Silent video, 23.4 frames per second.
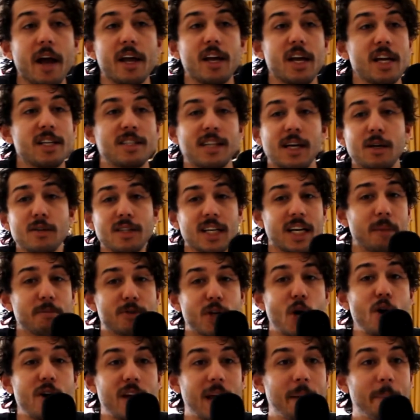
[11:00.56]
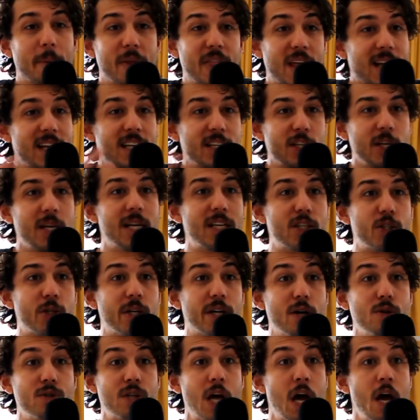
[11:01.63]
It sounds like I'm joking, but it literally
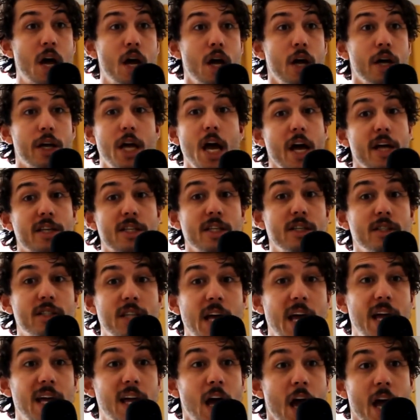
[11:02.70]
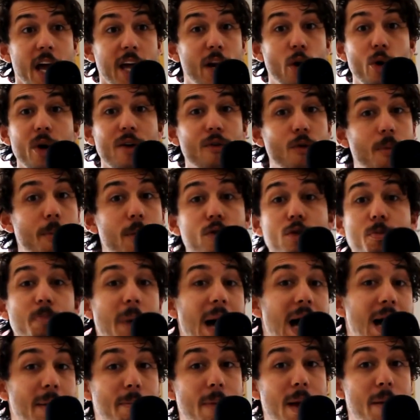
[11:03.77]
goes, yeah, it didn't take, it only removes
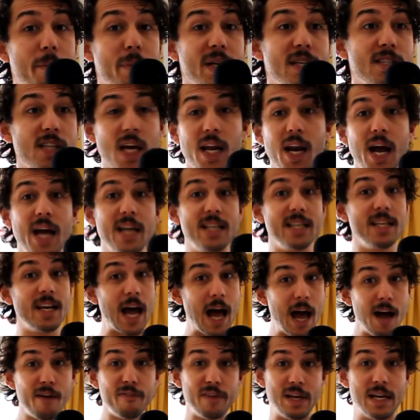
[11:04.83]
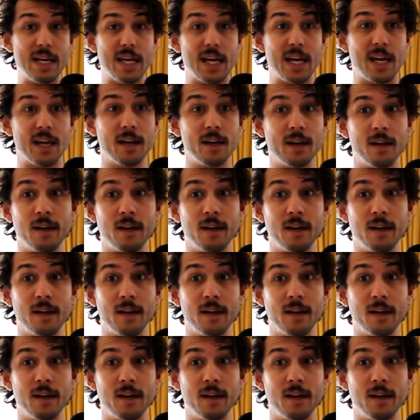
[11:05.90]
bad memories, and I didn't have any.